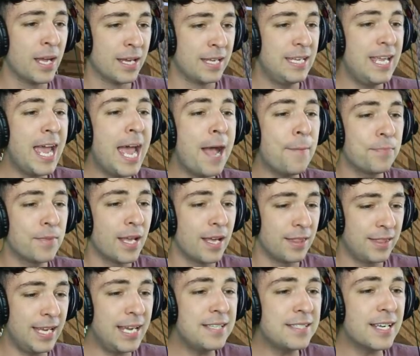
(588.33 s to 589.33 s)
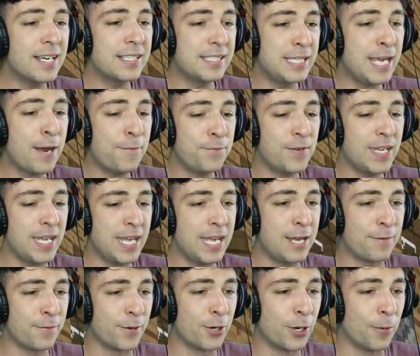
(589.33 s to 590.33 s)
Yep, these are definitely
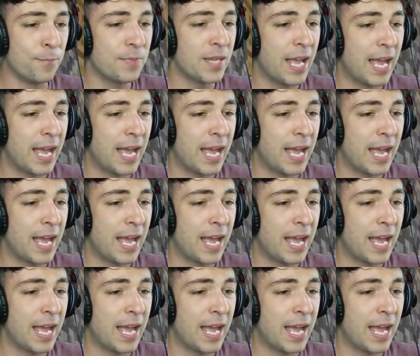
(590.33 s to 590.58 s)
evil.